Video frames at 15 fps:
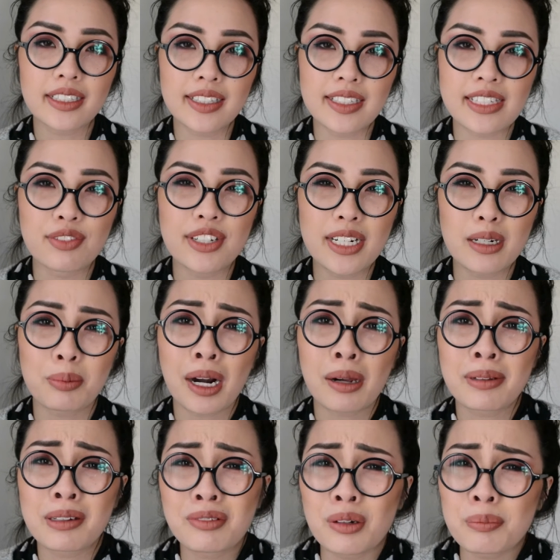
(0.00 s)
this video
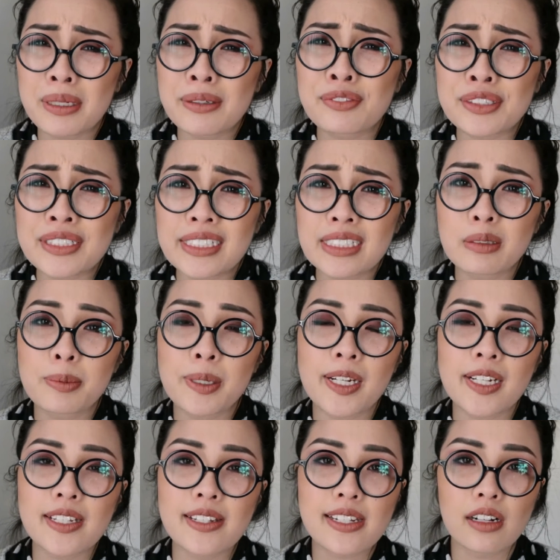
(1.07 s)
probably won't be for you
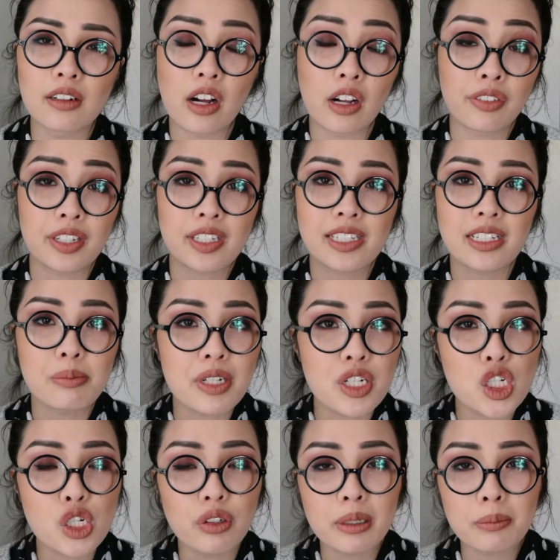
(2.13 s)
because I'll obviously be
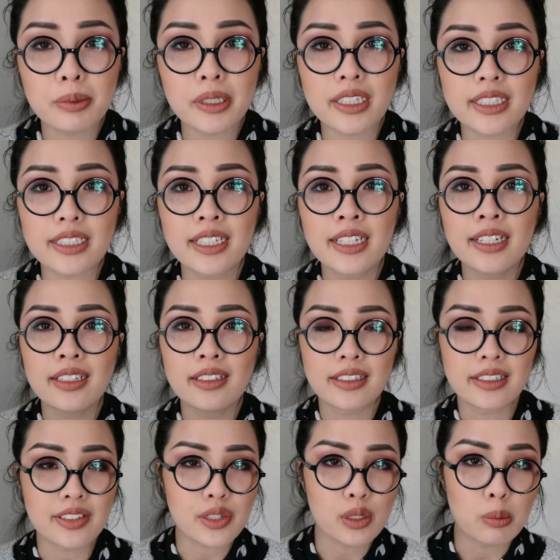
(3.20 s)
showing blood
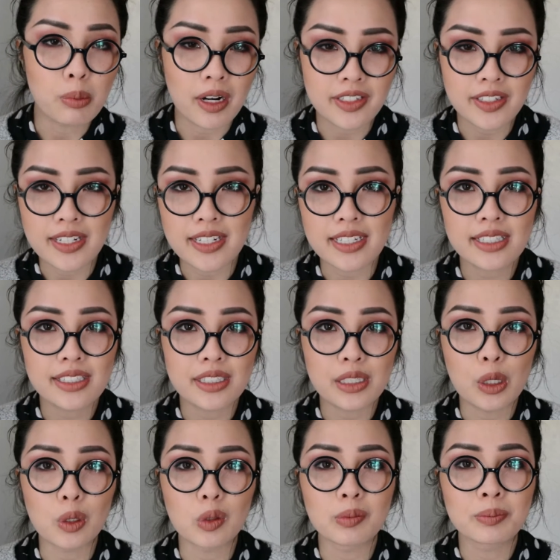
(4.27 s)
in this whole process,
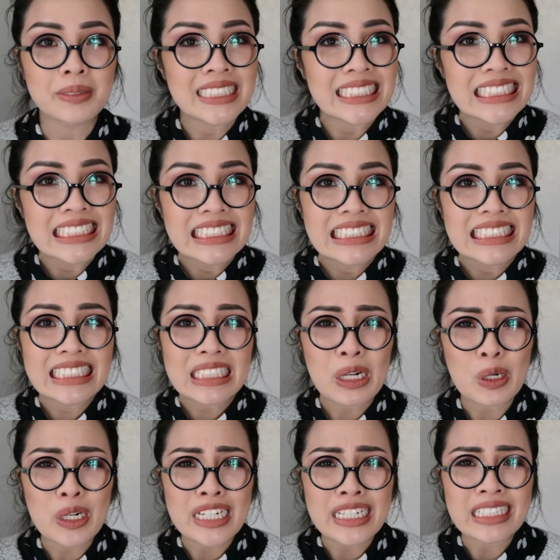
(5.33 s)
so
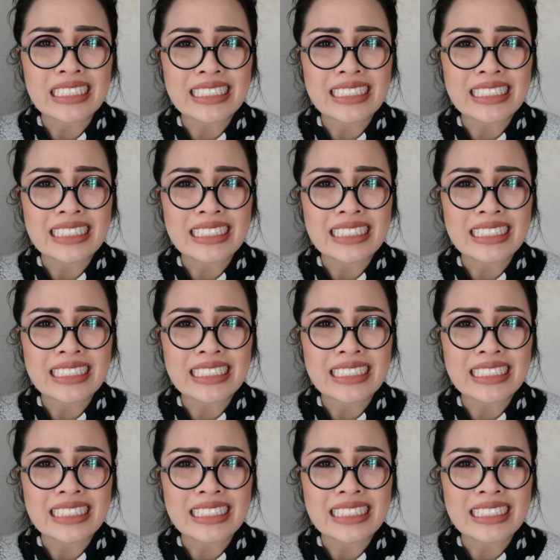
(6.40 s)
sorry.